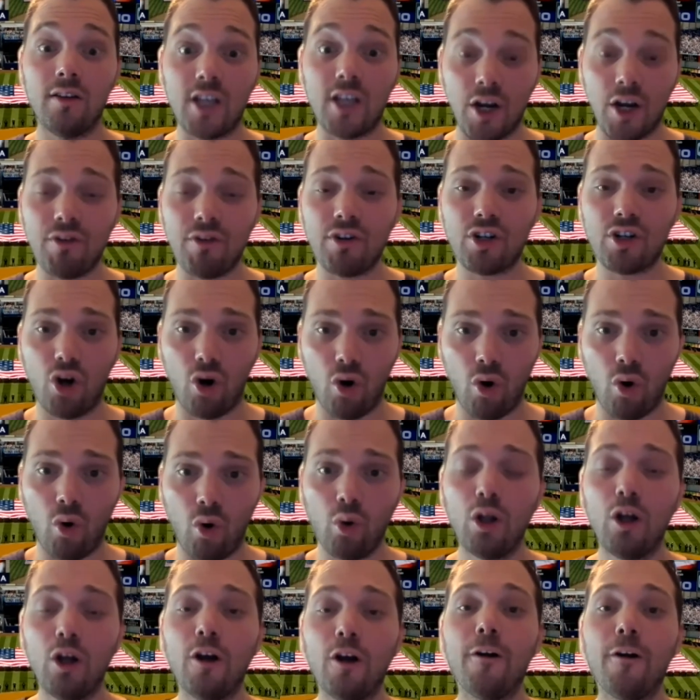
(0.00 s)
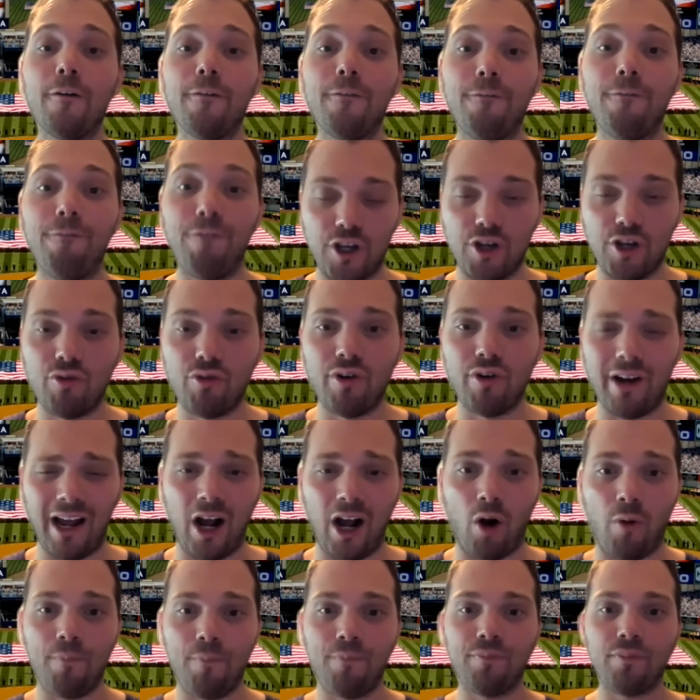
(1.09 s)
Garrett Cole, figure it
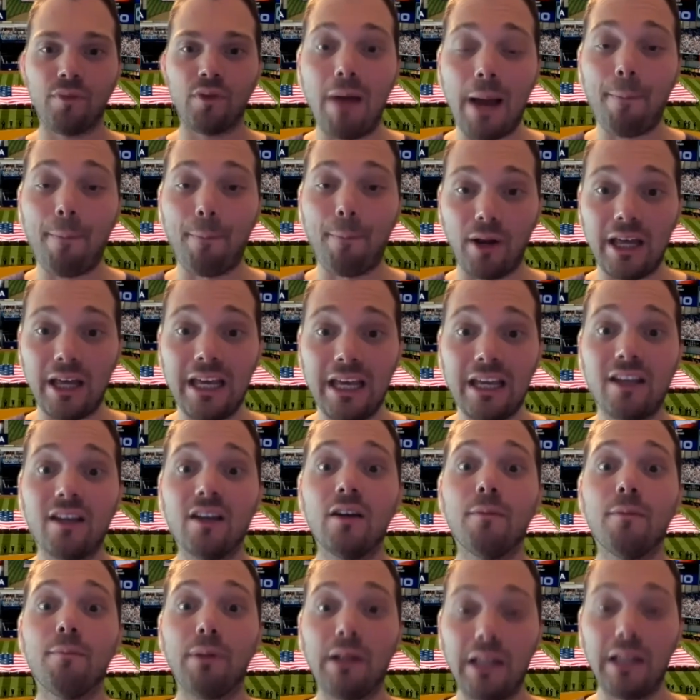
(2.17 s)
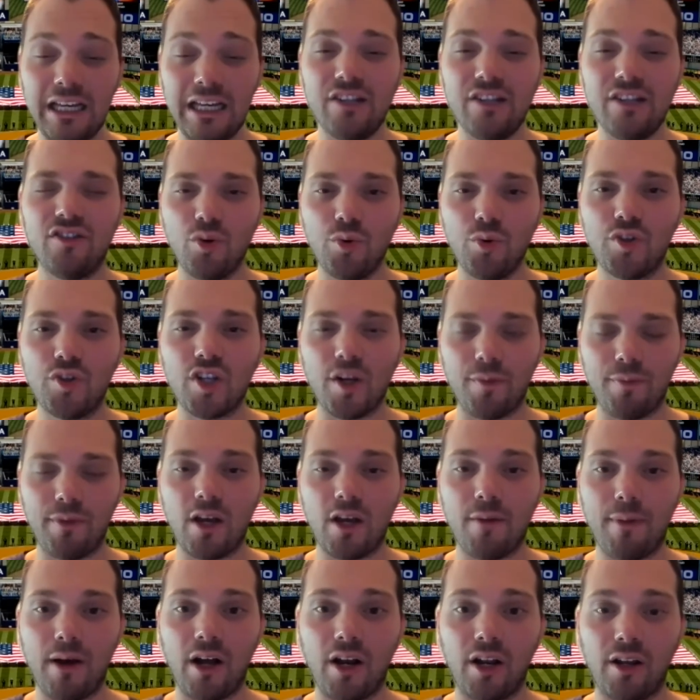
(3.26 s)
out. Matt Blake, please do
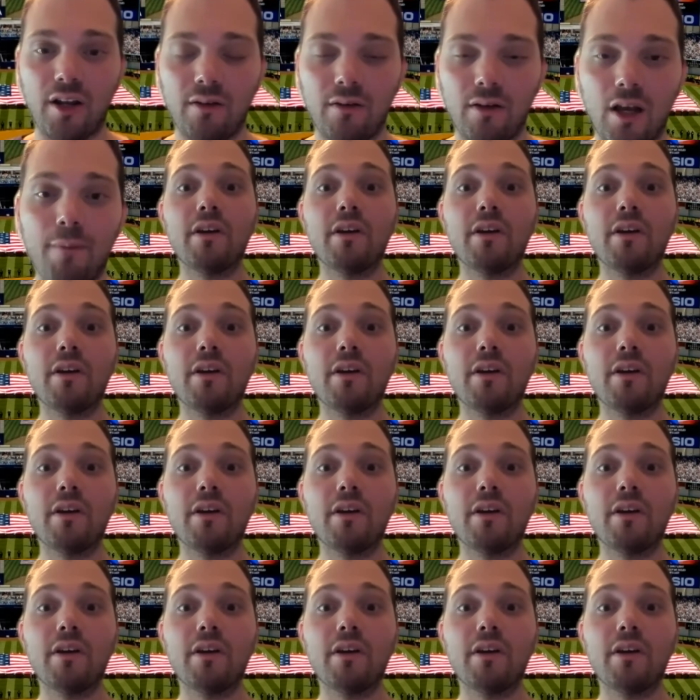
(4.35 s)
something about it.